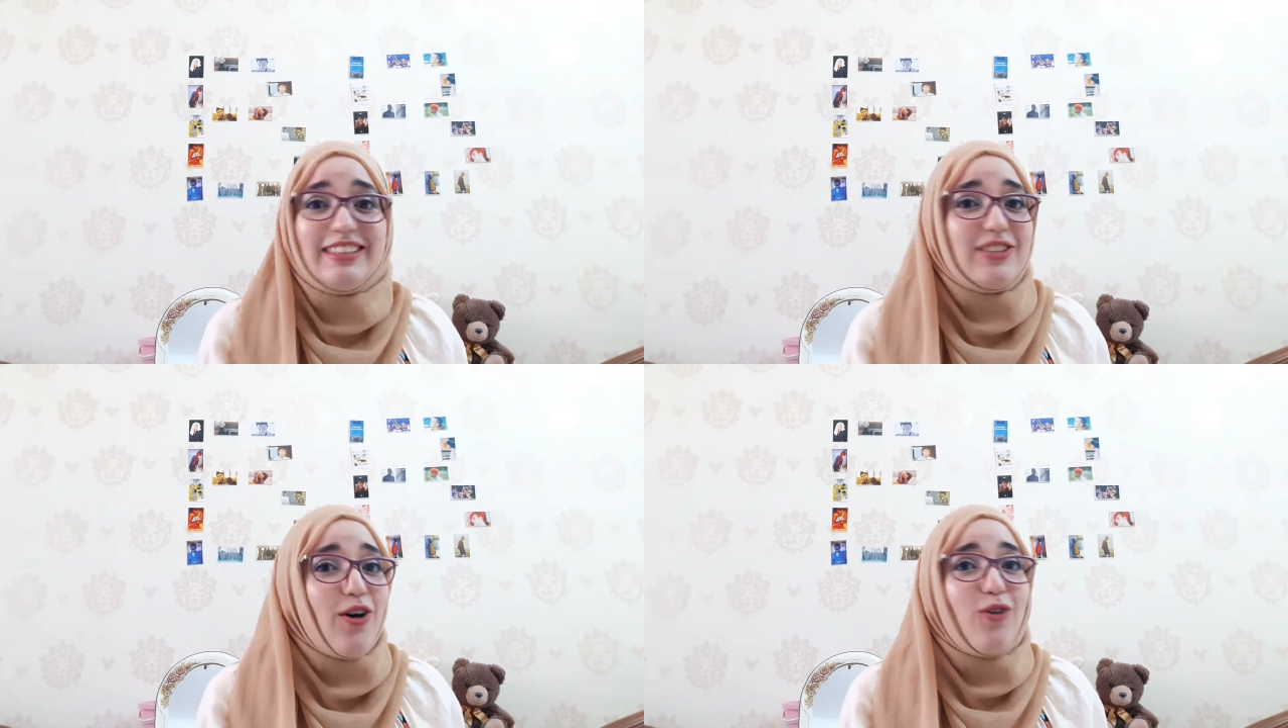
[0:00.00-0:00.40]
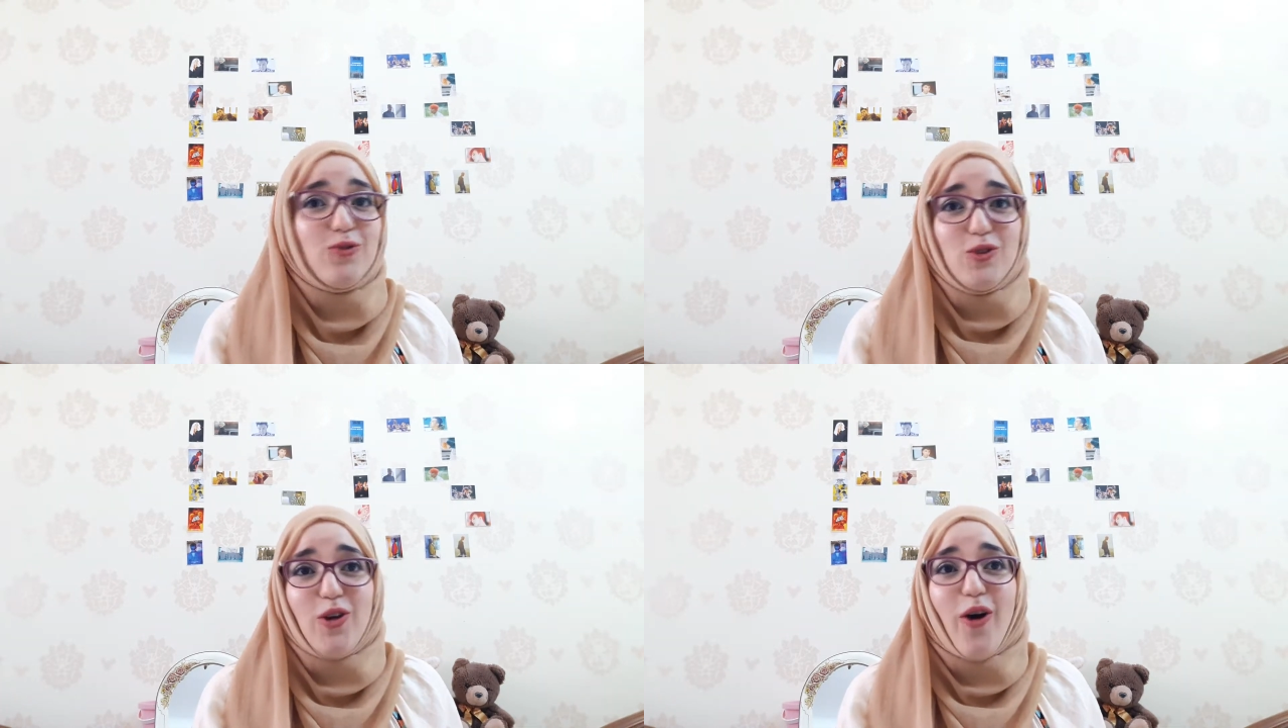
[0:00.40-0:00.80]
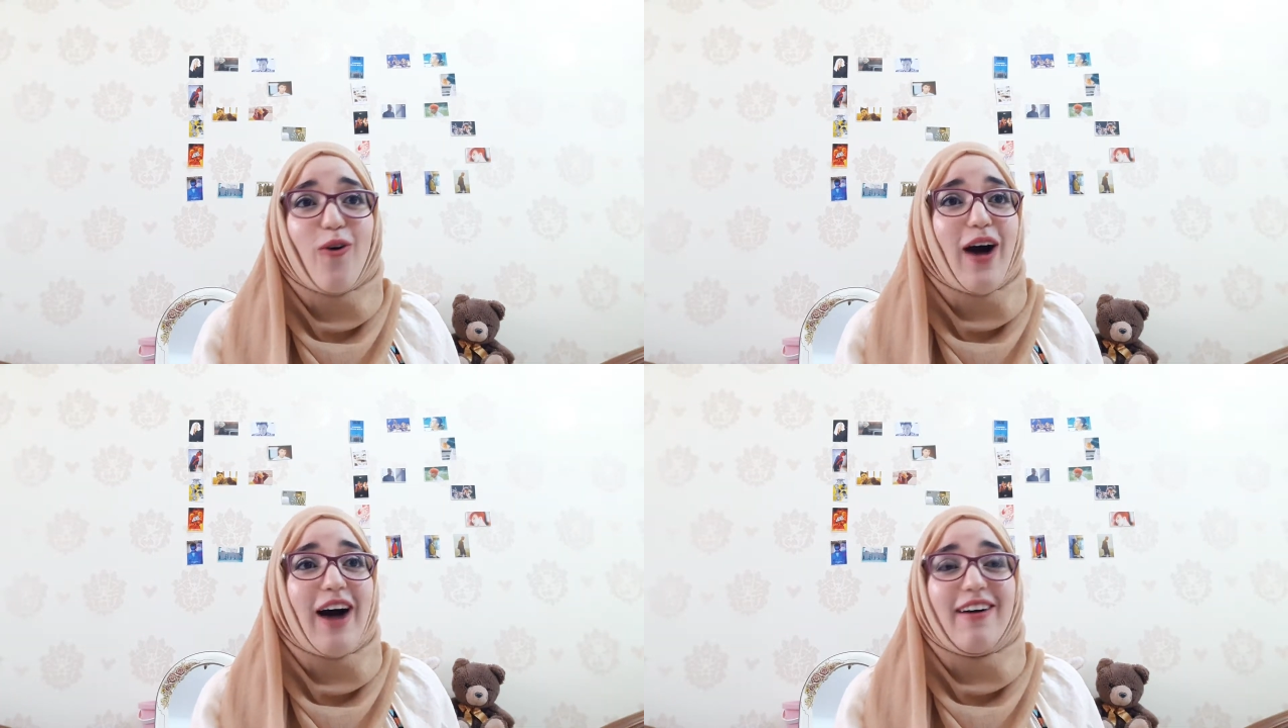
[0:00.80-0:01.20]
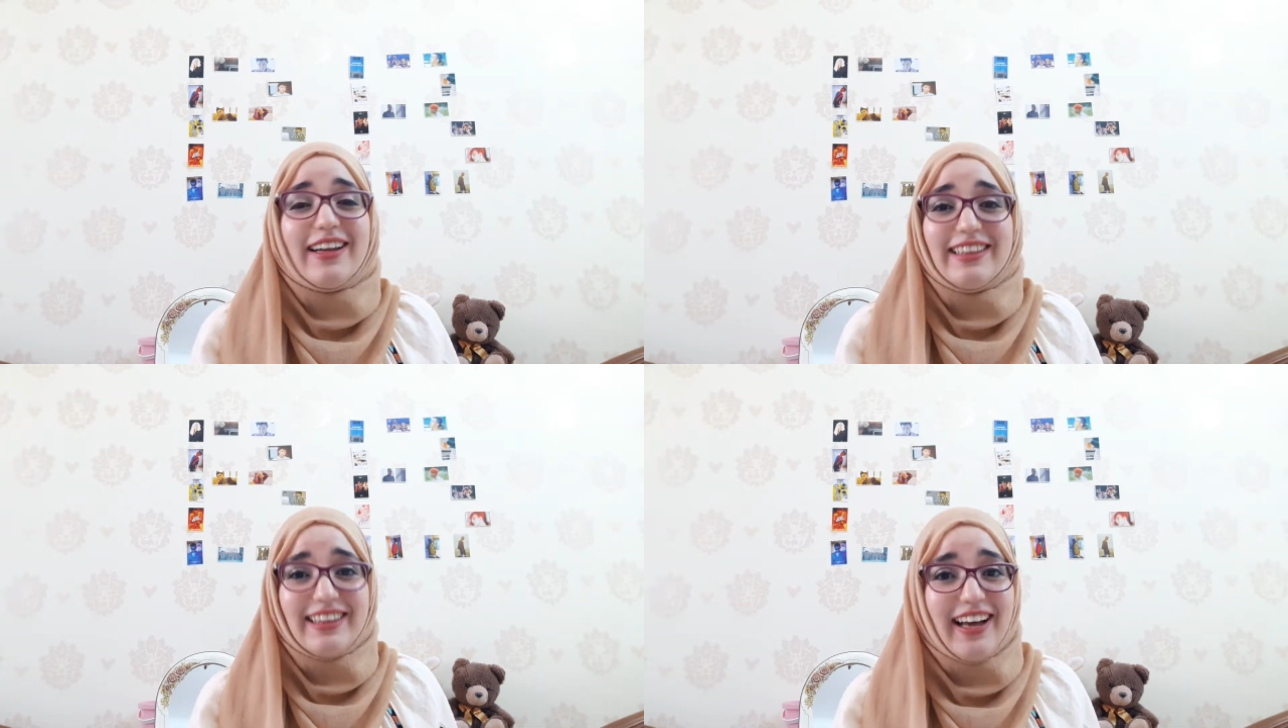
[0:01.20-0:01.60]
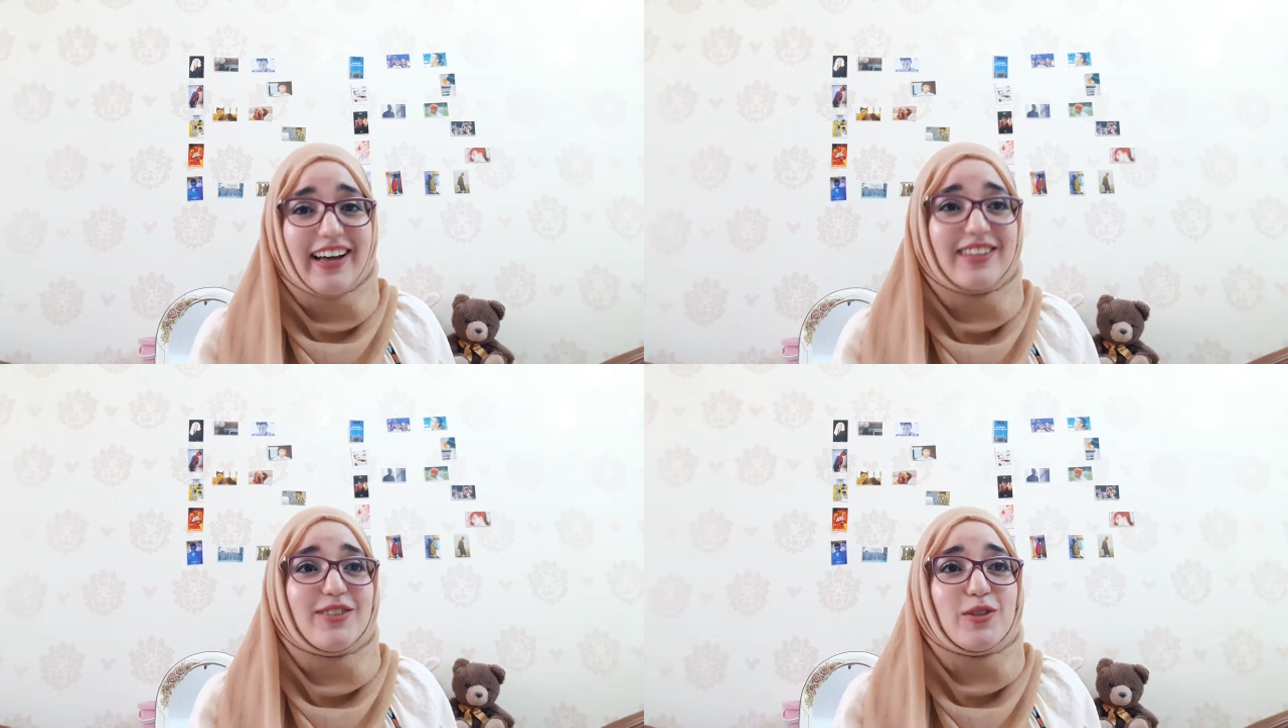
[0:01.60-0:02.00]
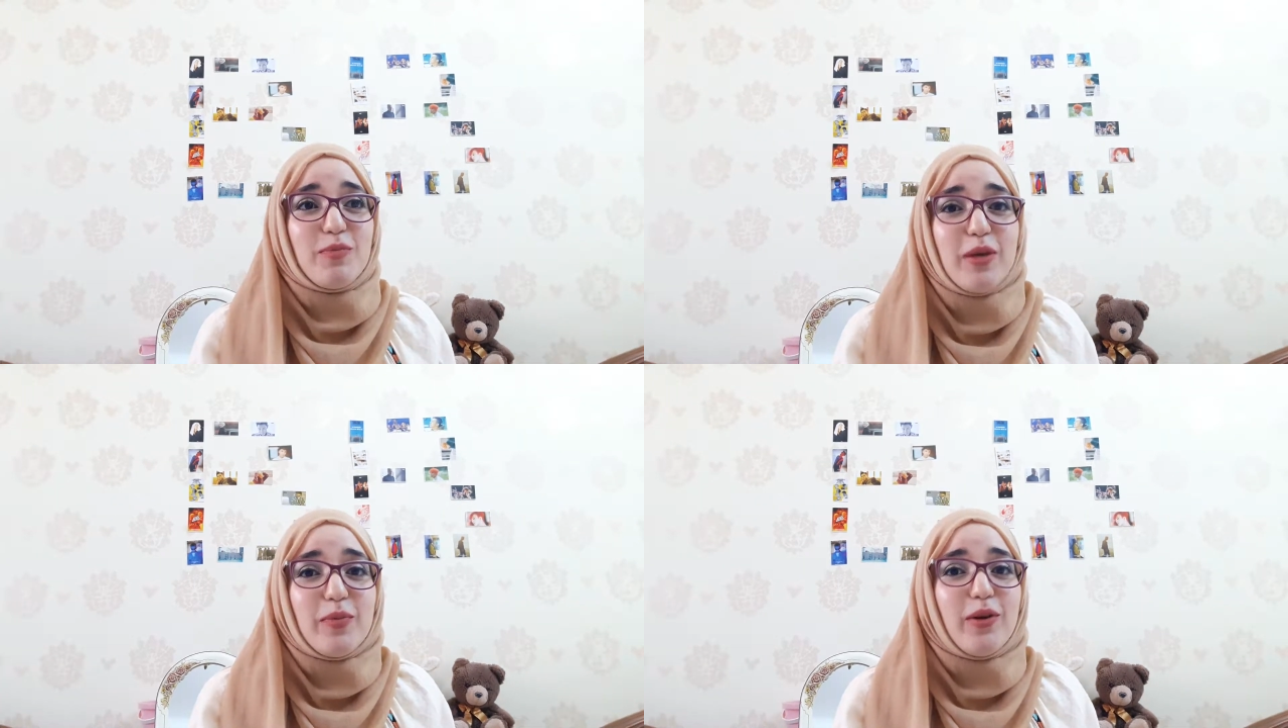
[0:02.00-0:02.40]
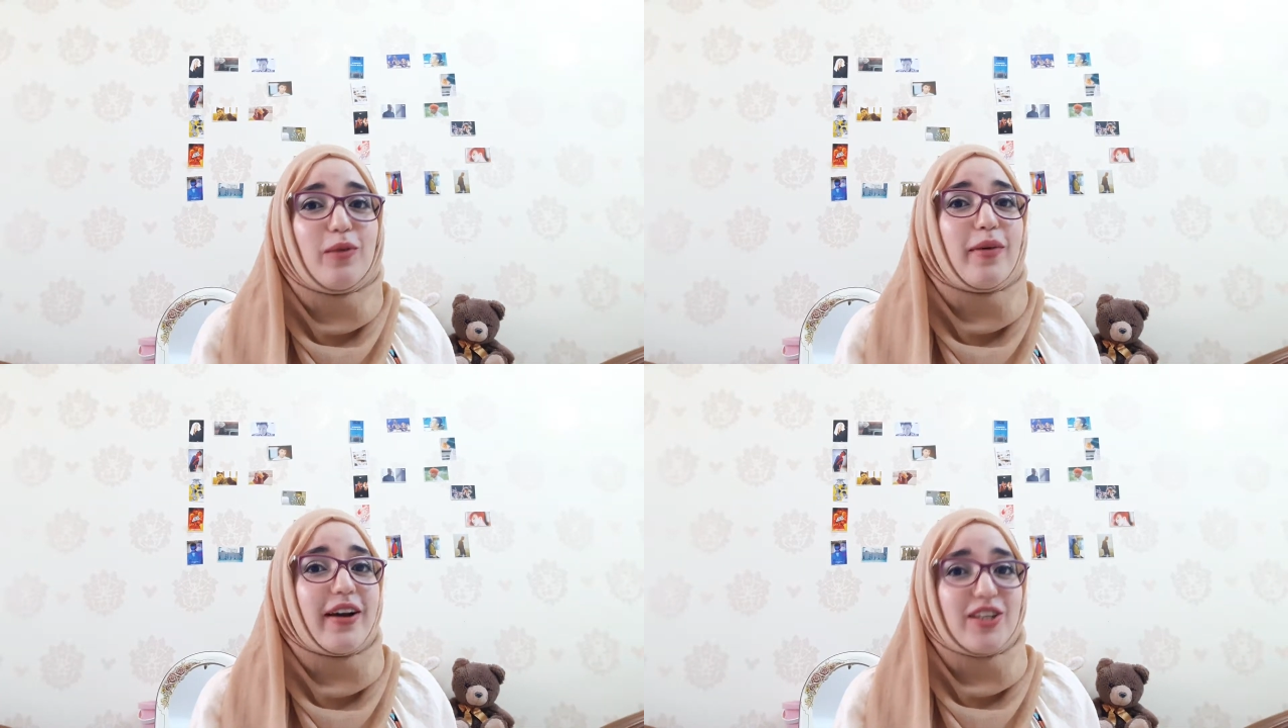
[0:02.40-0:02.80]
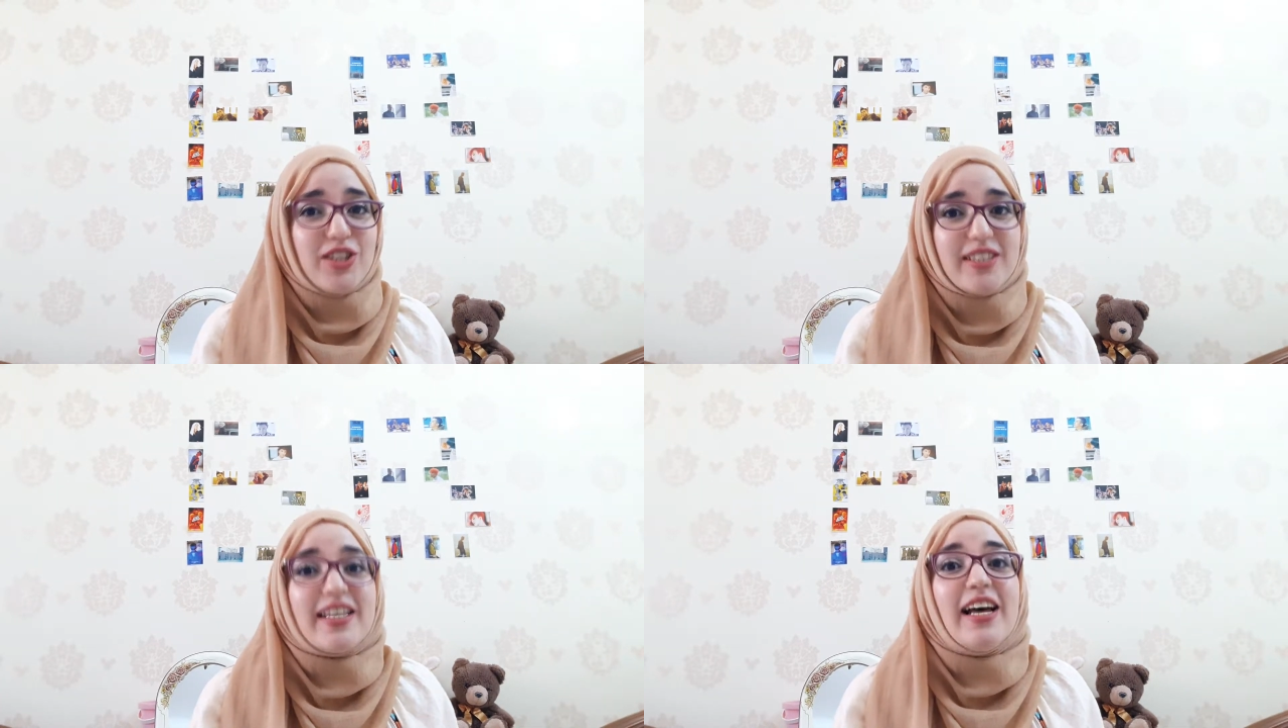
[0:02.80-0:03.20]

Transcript: don't know how I like these people, but I just